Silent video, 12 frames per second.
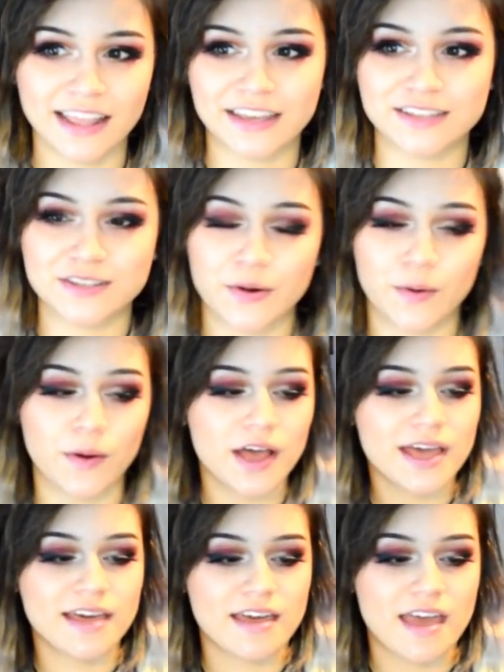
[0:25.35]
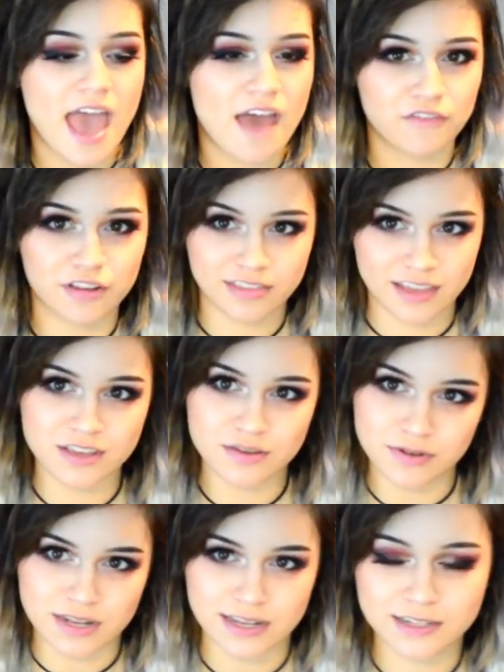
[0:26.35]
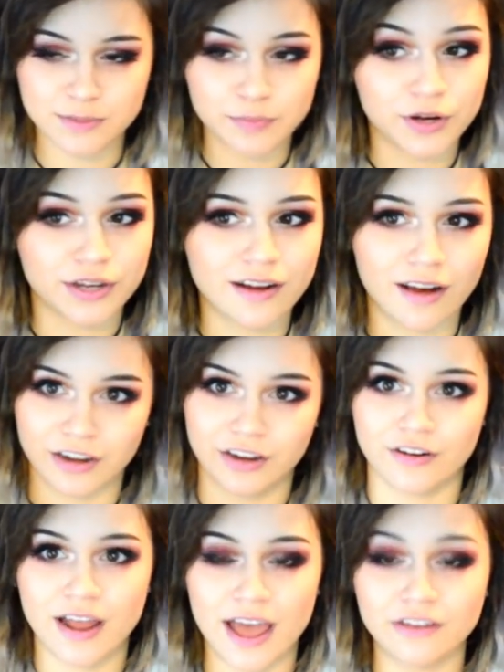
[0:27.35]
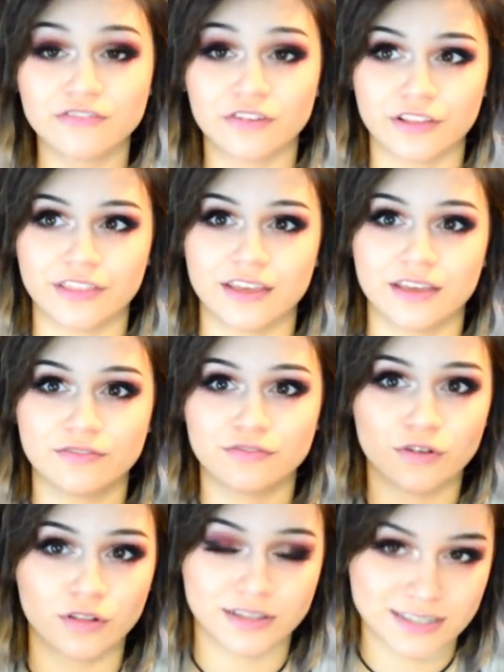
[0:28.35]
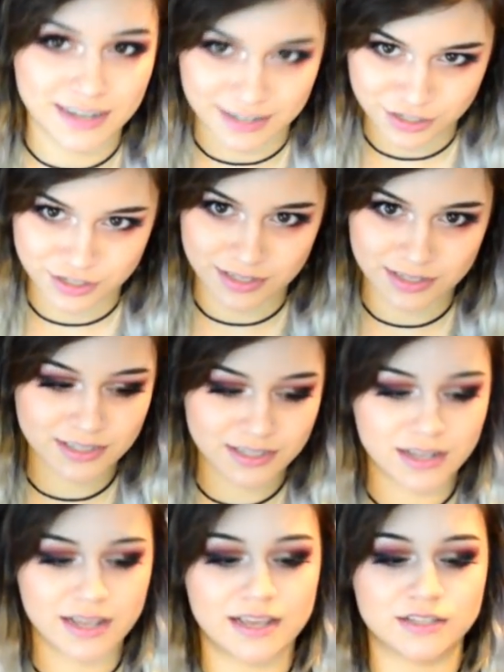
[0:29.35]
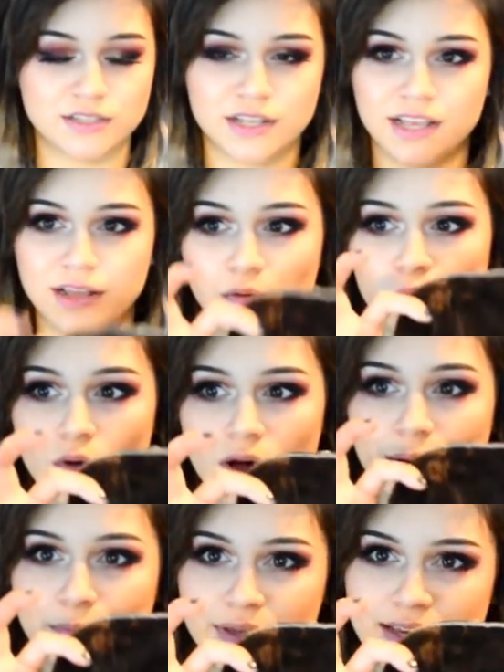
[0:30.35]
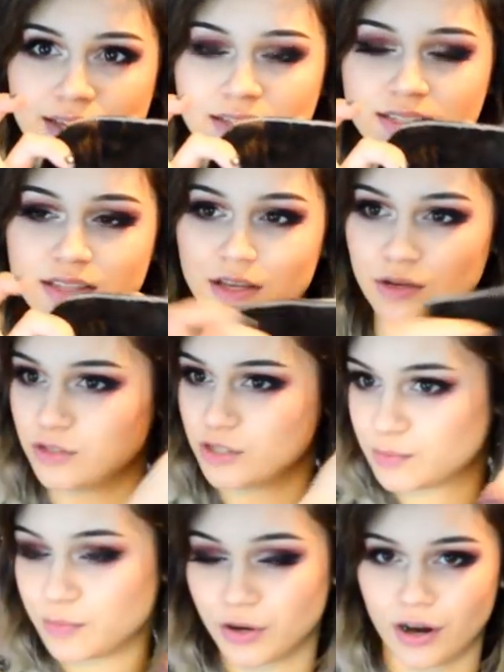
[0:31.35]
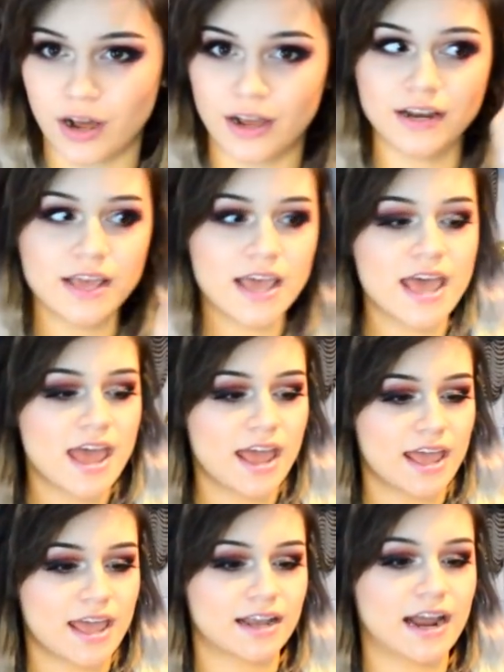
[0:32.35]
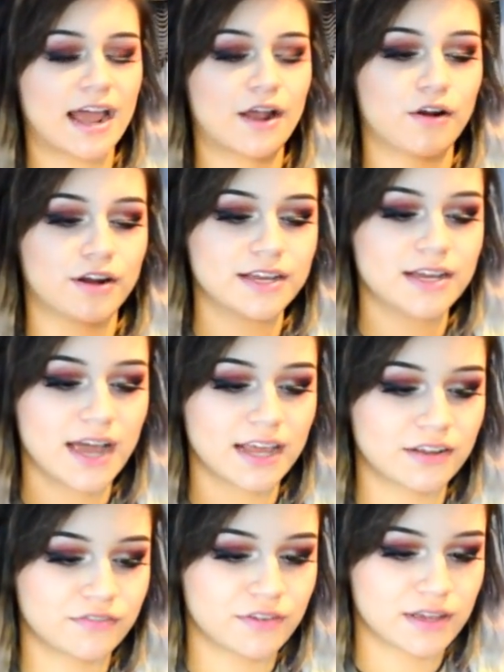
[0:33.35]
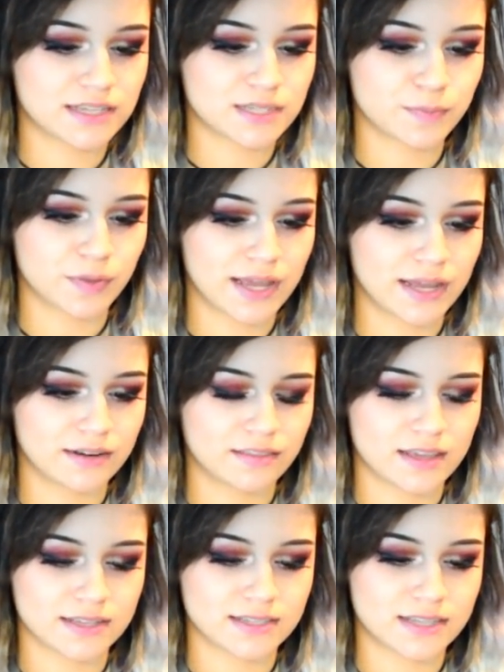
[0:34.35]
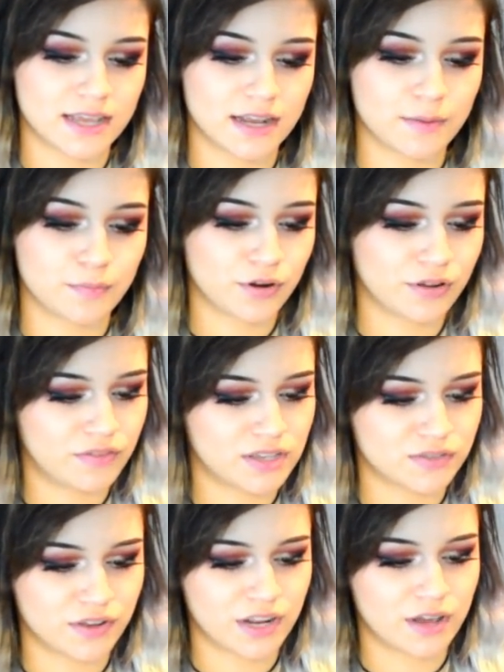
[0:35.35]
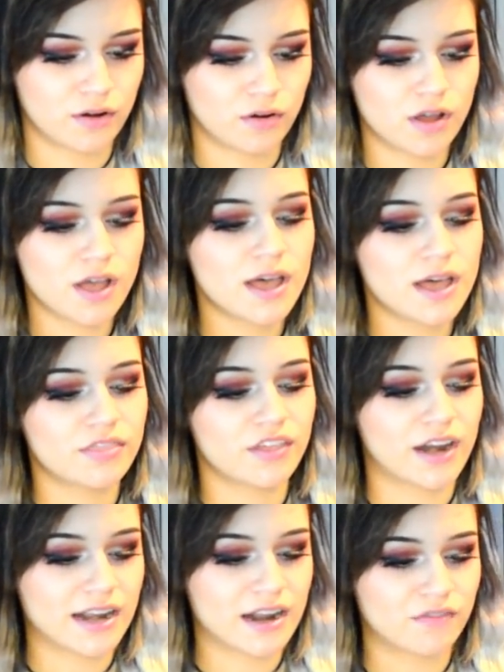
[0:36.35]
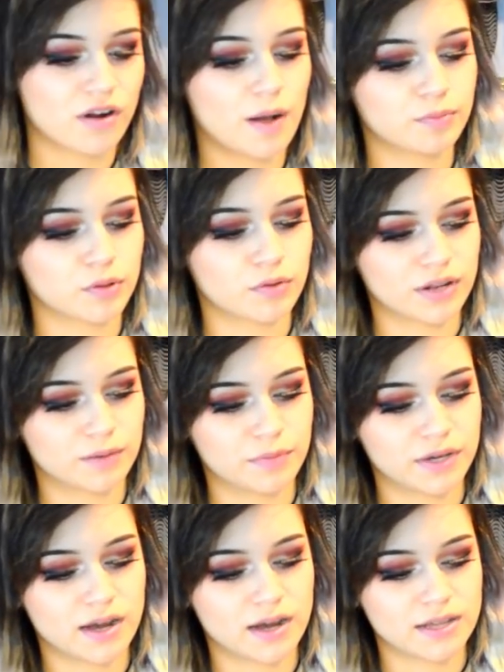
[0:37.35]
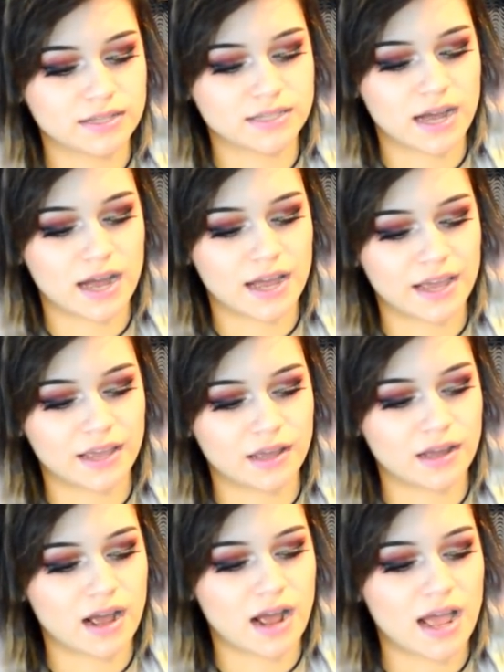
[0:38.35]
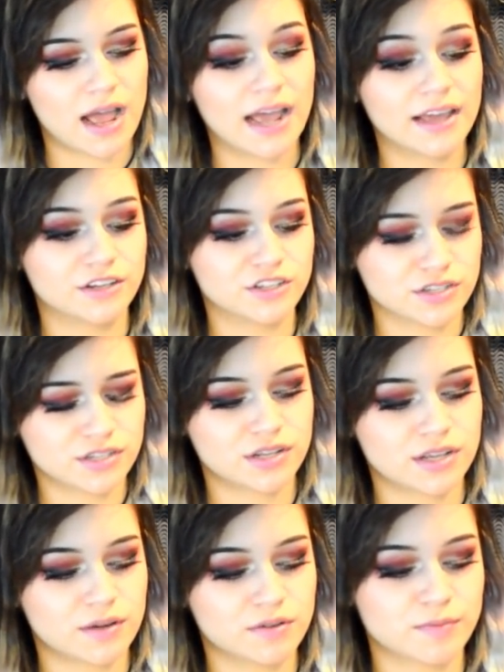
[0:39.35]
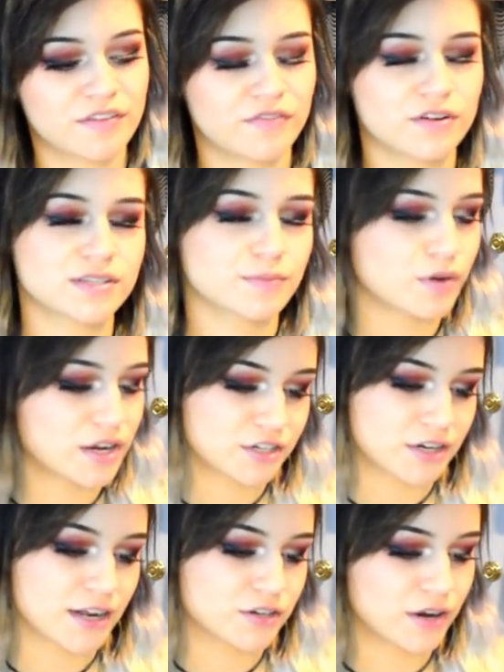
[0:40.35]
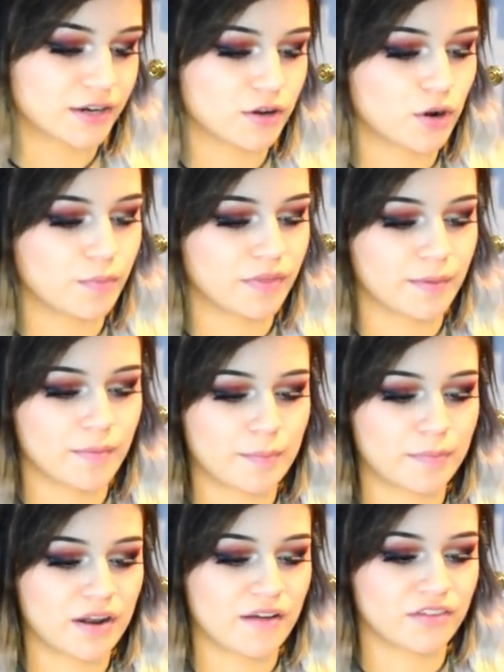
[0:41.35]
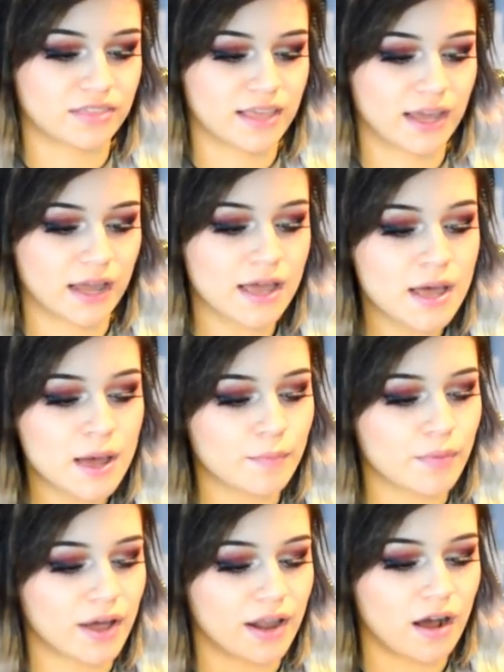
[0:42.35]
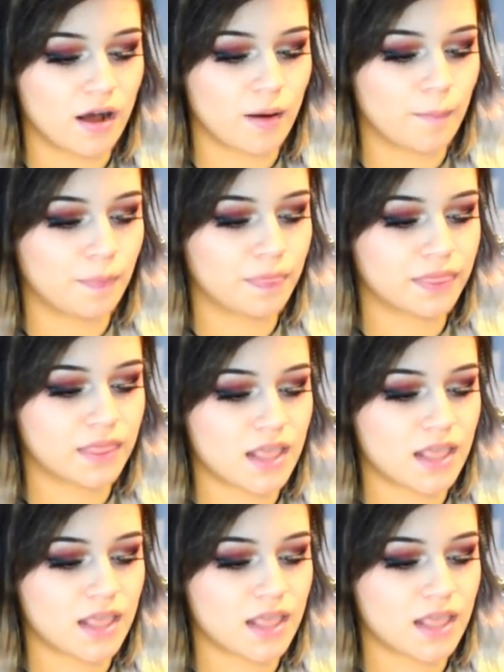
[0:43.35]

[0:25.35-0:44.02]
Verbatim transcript: Like so everything you need to put on your head for the full extensions is in one piece that you just put on and I already kind of explained this in a previous video that I never uploaded because I I had just it was my first impression I tried to open them up and everything but um